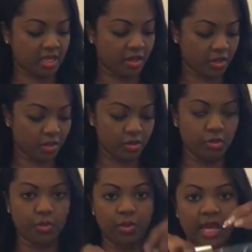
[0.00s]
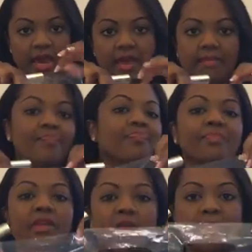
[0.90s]
So you will get
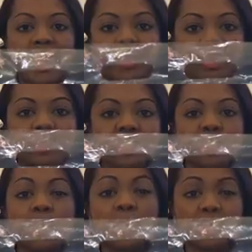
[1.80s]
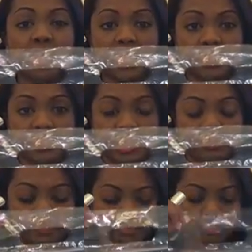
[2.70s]
a bag like this to put all your liquids
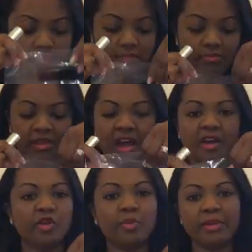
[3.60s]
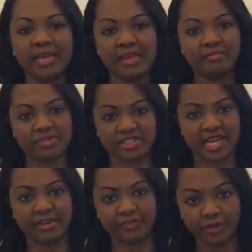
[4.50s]
in. I normally just
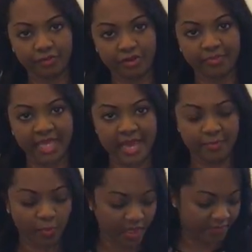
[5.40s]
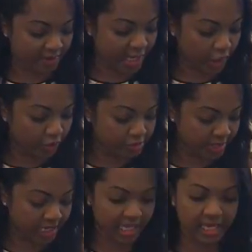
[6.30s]
take a few from the airport whenever I go,
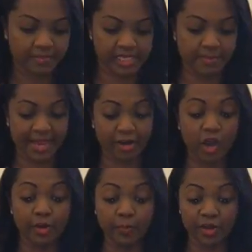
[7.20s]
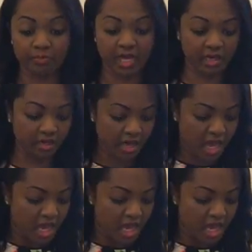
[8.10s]
so I can keep some at home with me.